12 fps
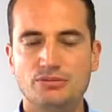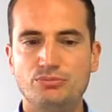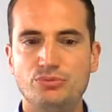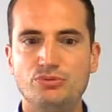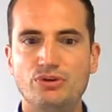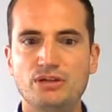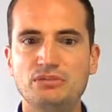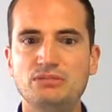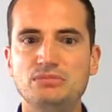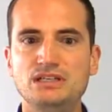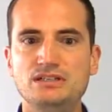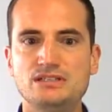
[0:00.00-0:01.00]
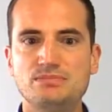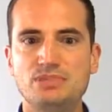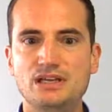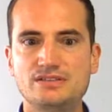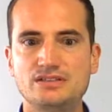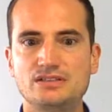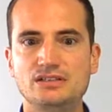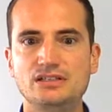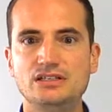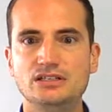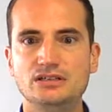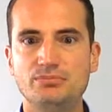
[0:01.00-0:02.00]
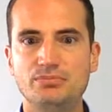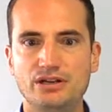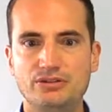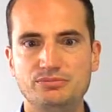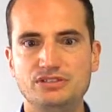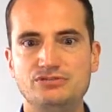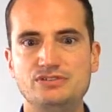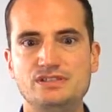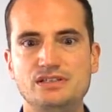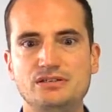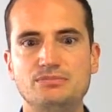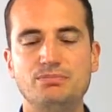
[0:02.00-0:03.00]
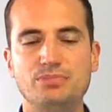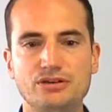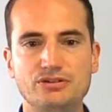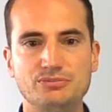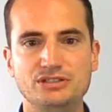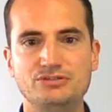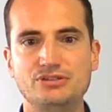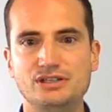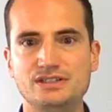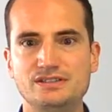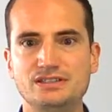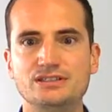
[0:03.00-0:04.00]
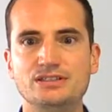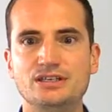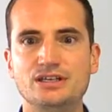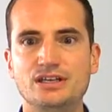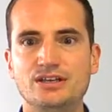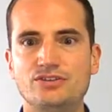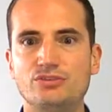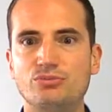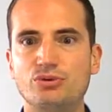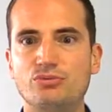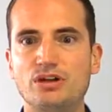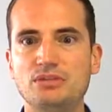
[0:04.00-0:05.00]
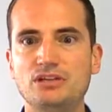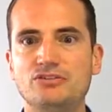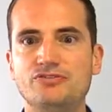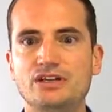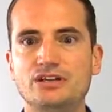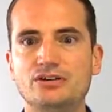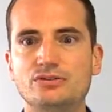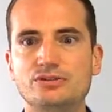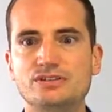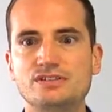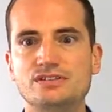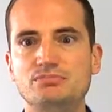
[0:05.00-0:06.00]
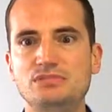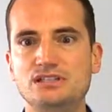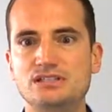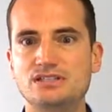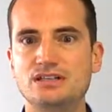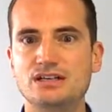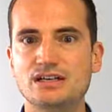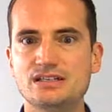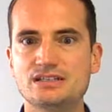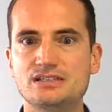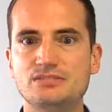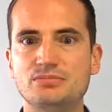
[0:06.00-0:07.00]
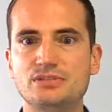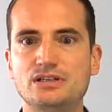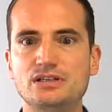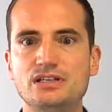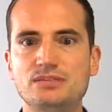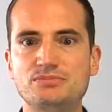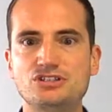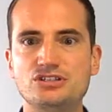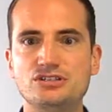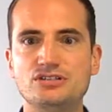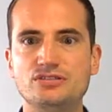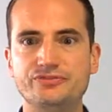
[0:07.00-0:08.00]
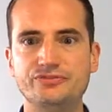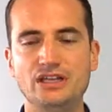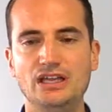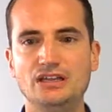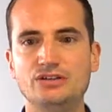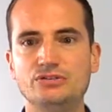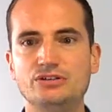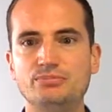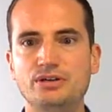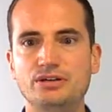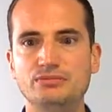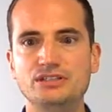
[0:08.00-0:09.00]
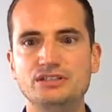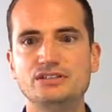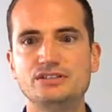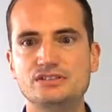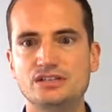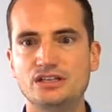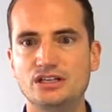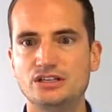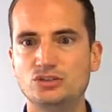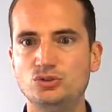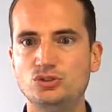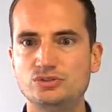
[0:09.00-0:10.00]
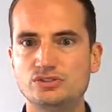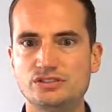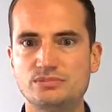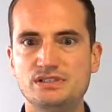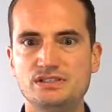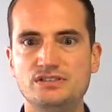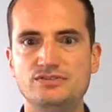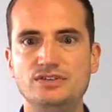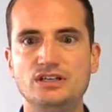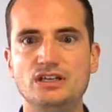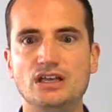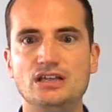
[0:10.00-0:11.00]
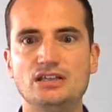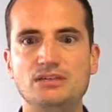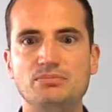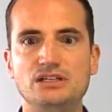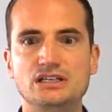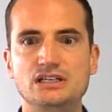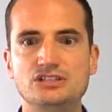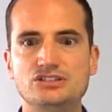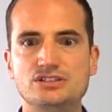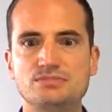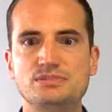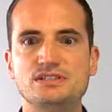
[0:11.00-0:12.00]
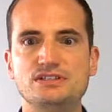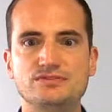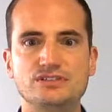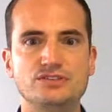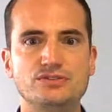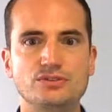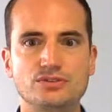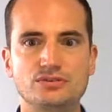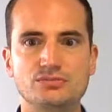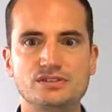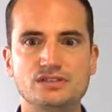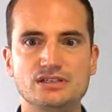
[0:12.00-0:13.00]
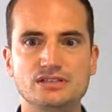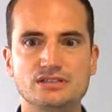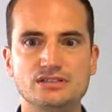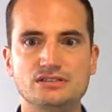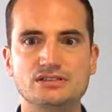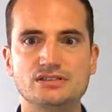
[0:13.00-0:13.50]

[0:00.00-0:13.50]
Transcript: Programming means basically parametrizing. So programming of encoders means the custom adaptation of the encoder parameters to user-specific and application-specific circumstances.